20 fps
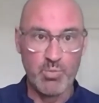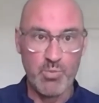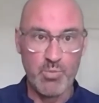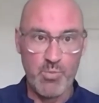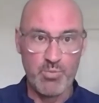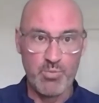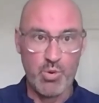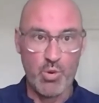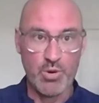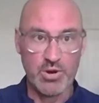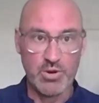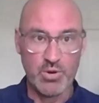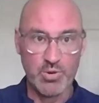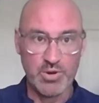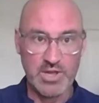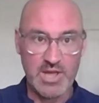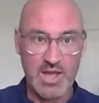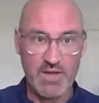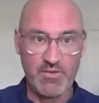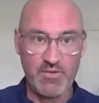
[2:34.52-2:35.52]
brought it all
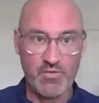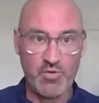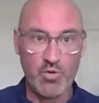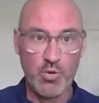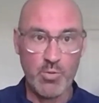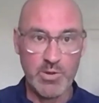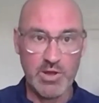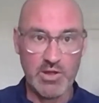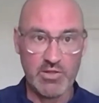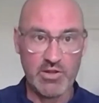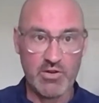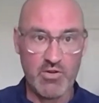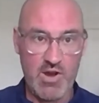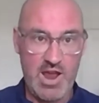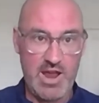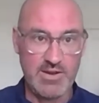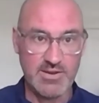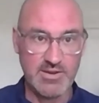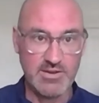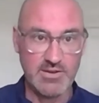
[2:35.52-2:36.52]
together for me at the
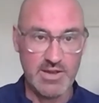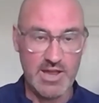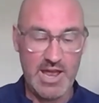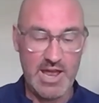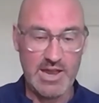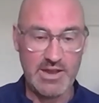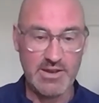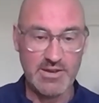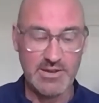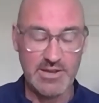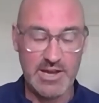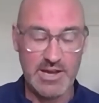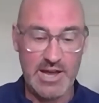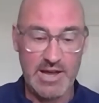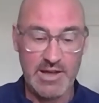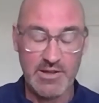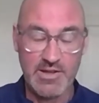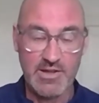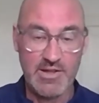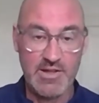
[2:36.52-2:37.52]
Grant, and
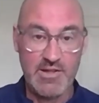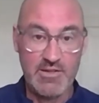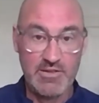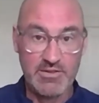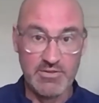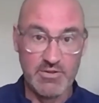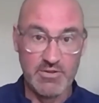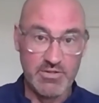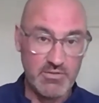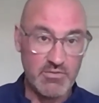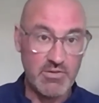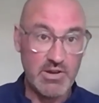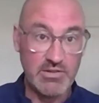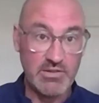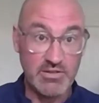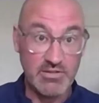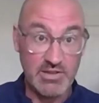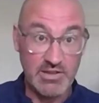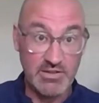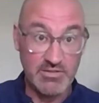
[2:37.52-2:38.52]
sort of the rest is
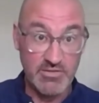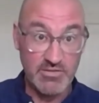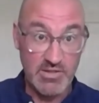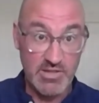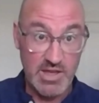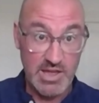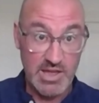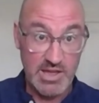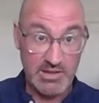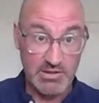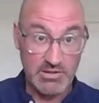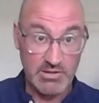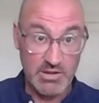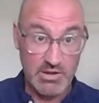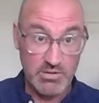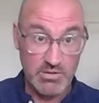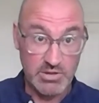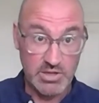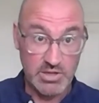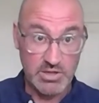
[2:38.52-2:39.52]
history there, you know,
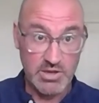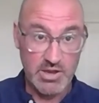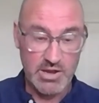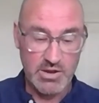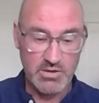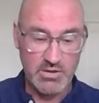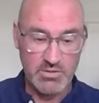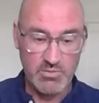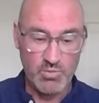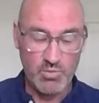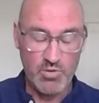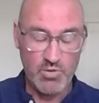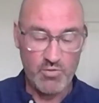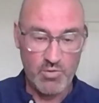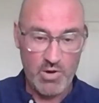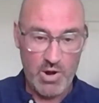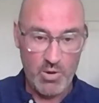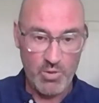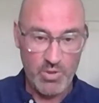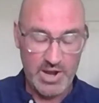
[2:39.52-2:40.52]
that, and we've
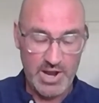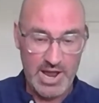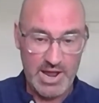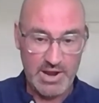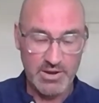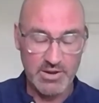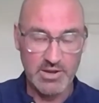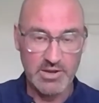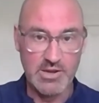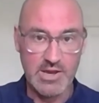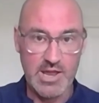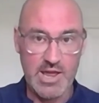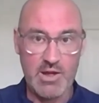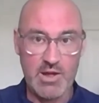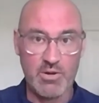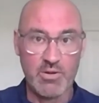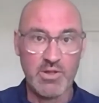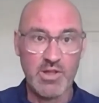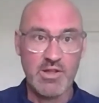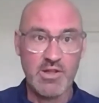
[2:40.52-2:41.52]
rolled that out, and now,
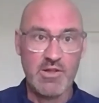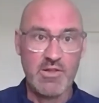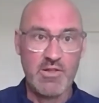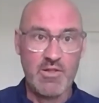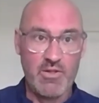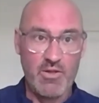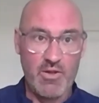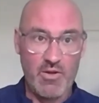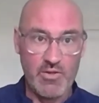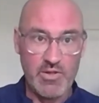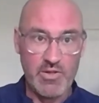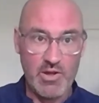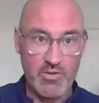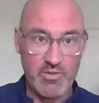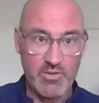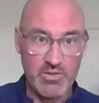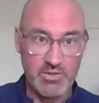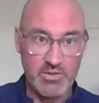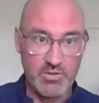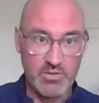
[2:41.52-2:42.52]
you know,
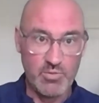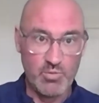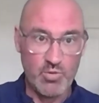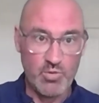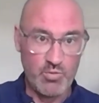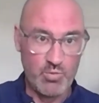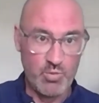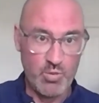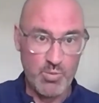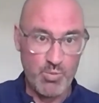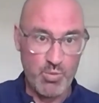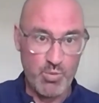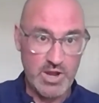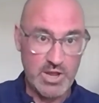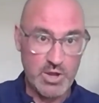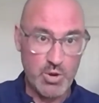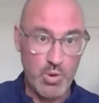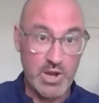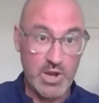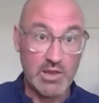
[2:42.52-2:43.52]
we're pretty
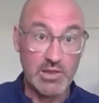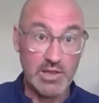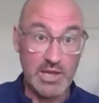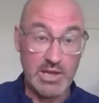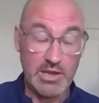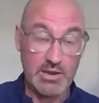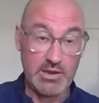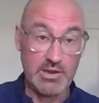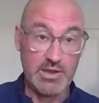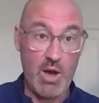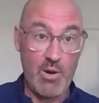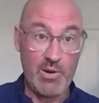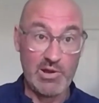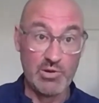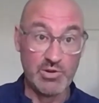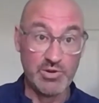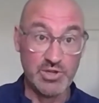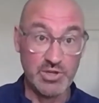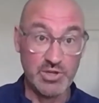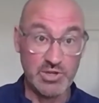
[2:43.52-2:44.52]
quickly going on
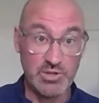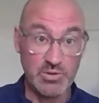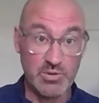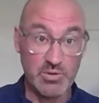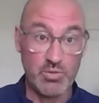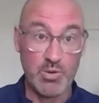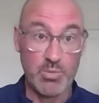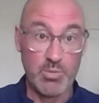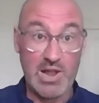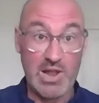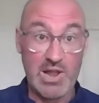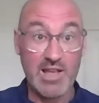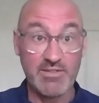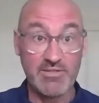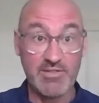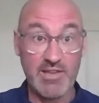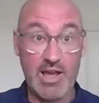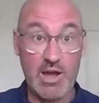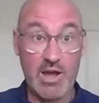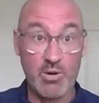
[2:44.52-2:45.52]
to replace
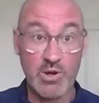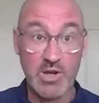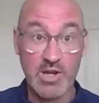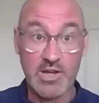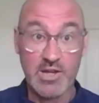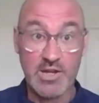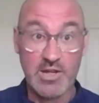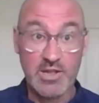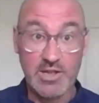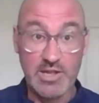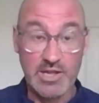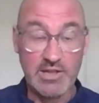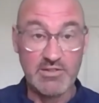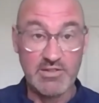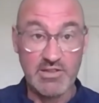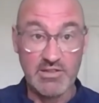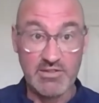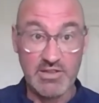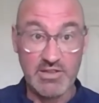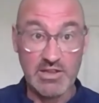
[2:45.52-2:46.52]
our
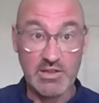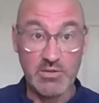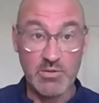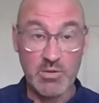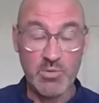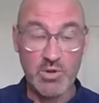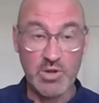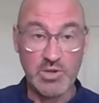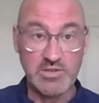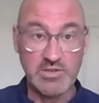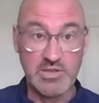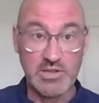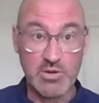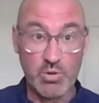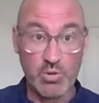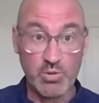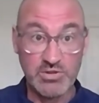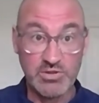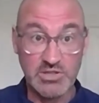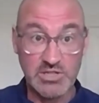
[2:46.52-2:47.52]
existing emergency call
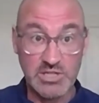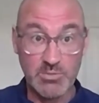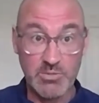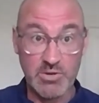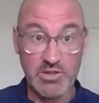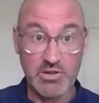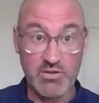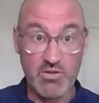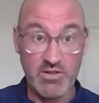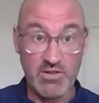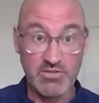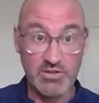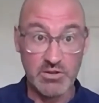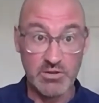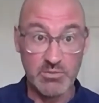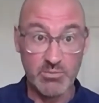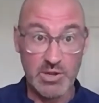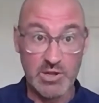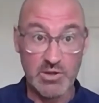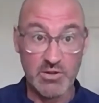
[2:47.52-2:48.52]
system at the Crescent
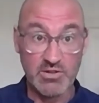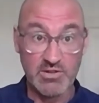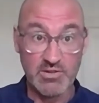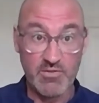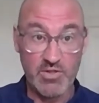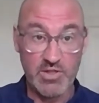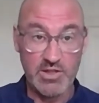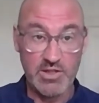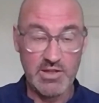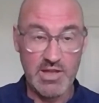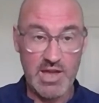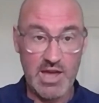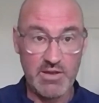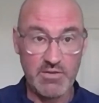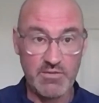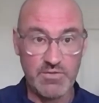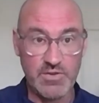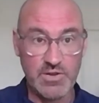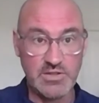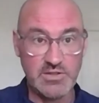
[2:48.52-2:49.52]
because of the added
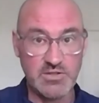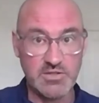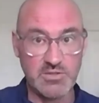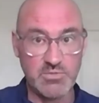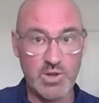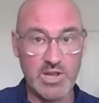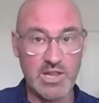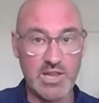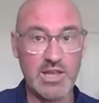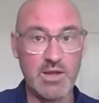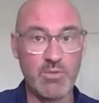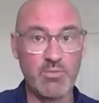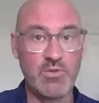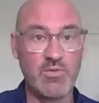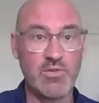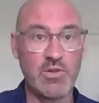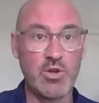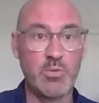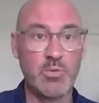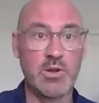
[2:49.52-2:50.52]
features we can get with
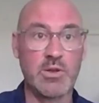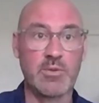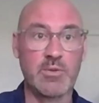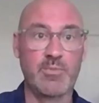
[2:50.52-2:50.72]
Lumin.